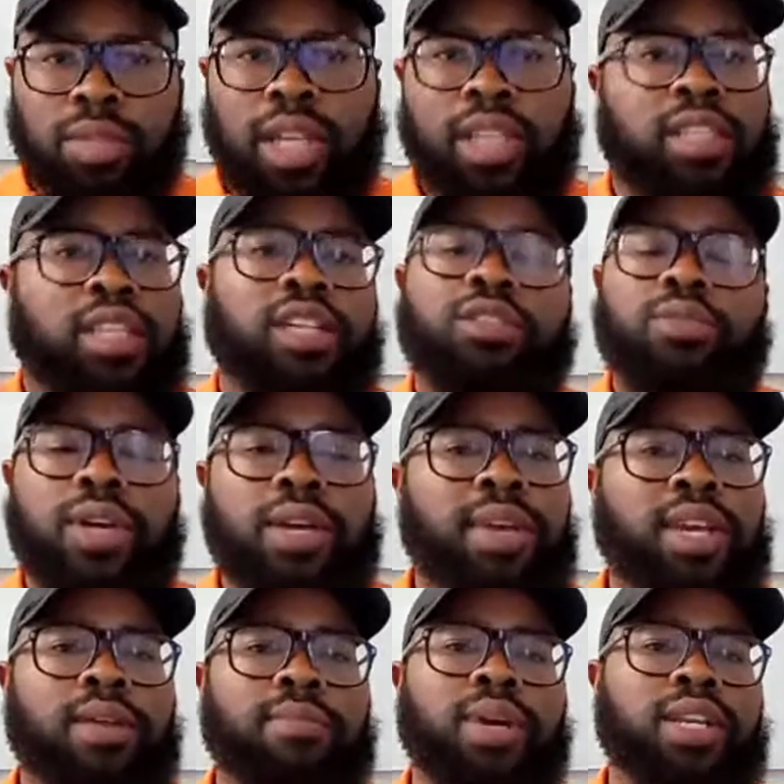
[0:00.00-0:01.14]
that's another way of
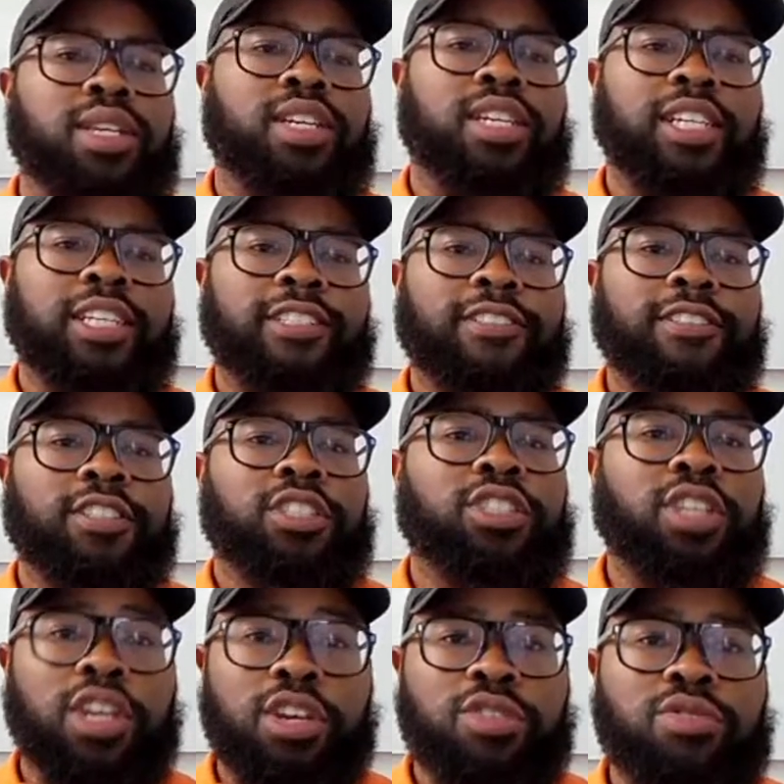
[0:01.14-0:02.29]
making money.
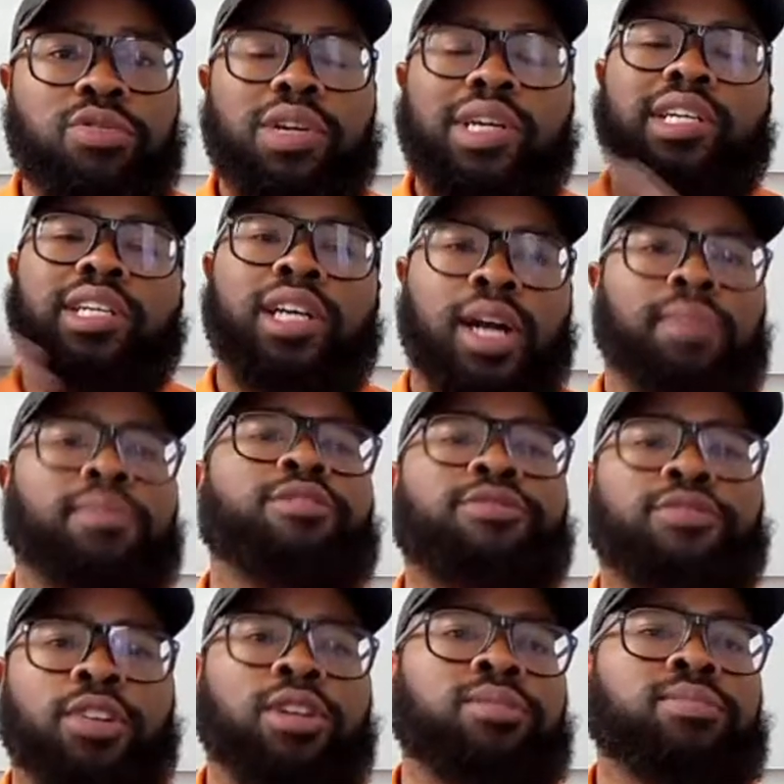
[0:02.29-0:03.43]
Still coming
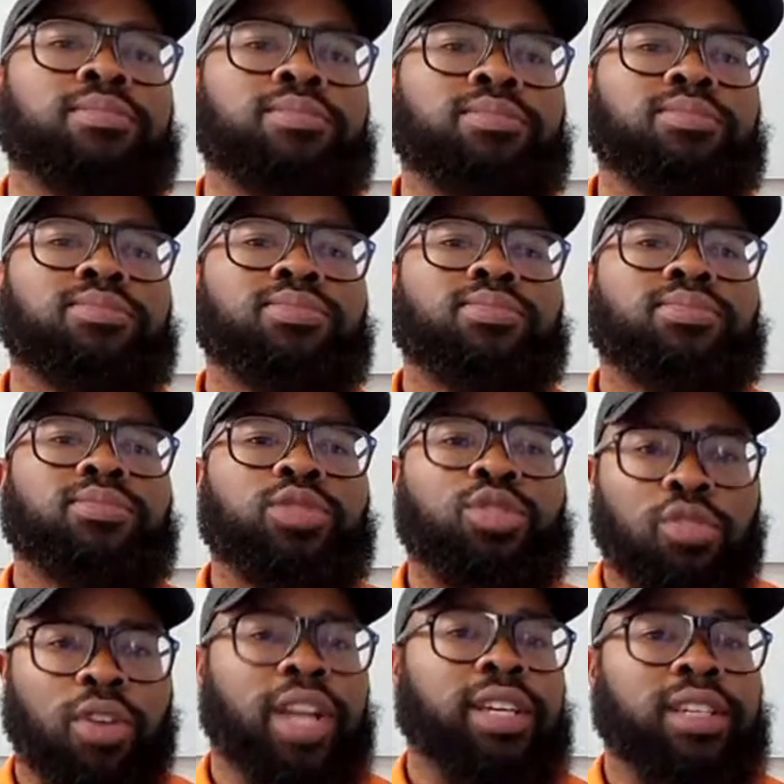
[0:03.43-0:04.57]
from
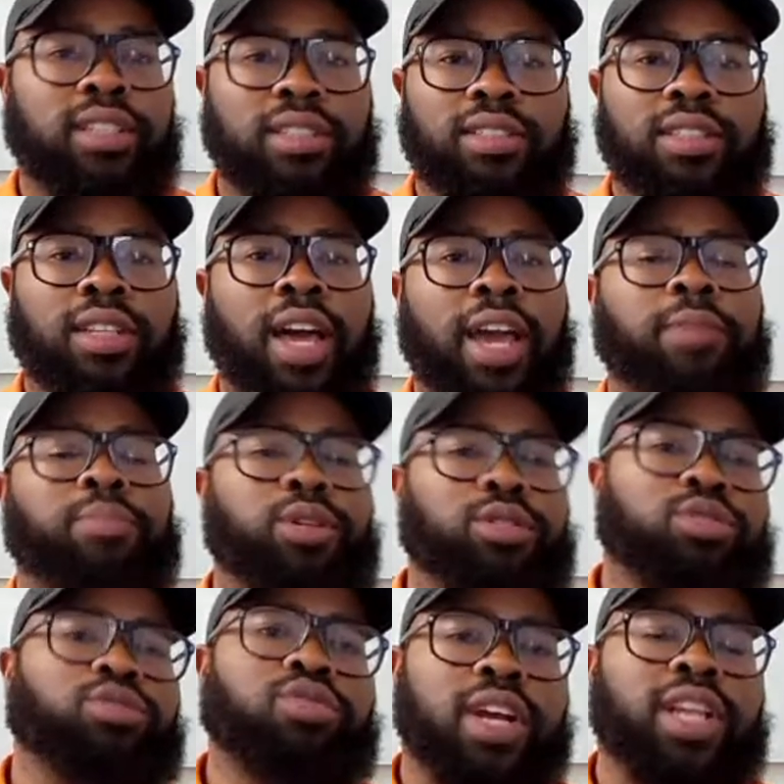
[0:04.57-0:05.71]
credit. Like
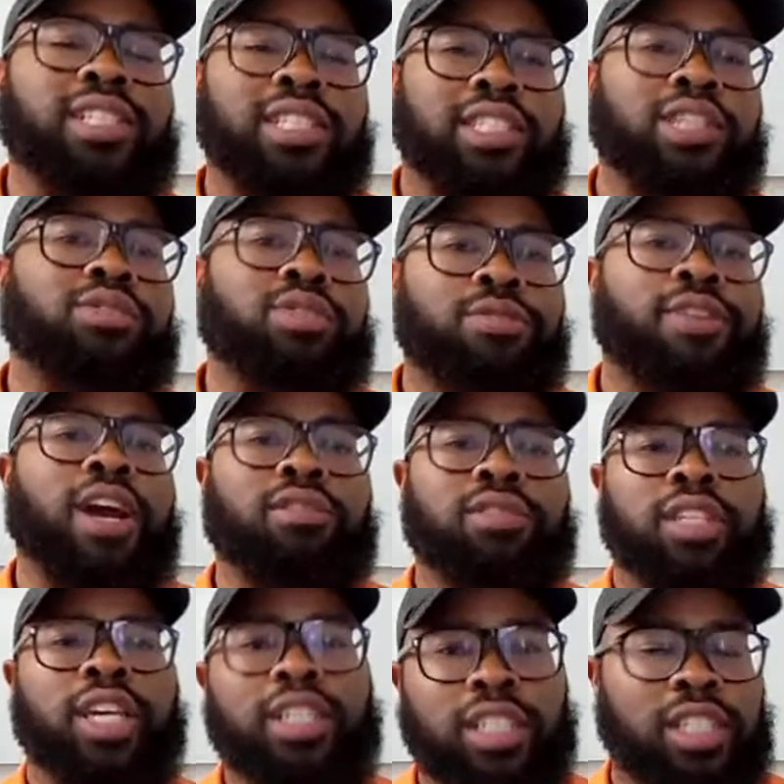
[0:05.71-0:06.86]
personal credit is still the
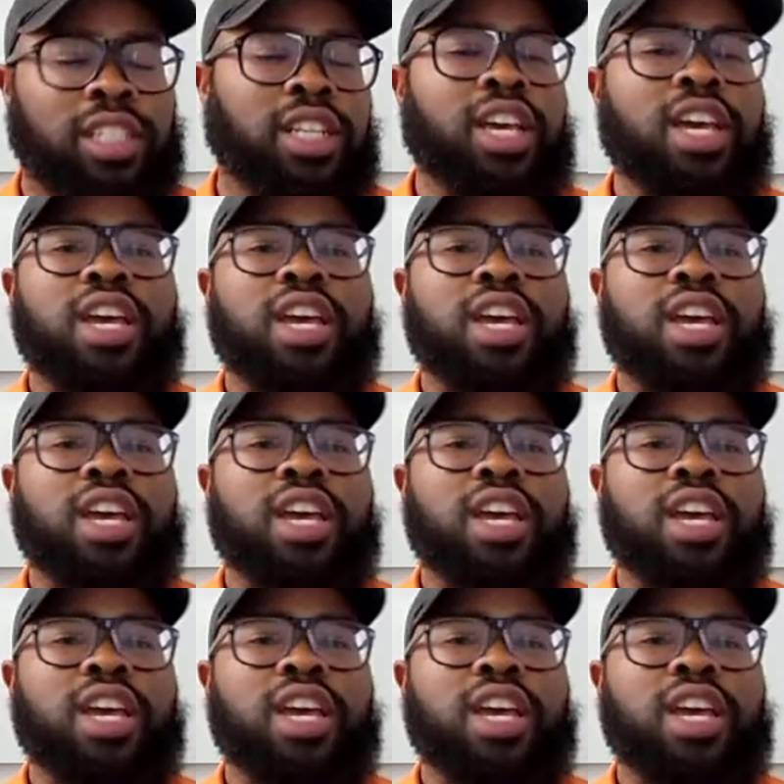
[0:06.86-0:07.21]
foundation.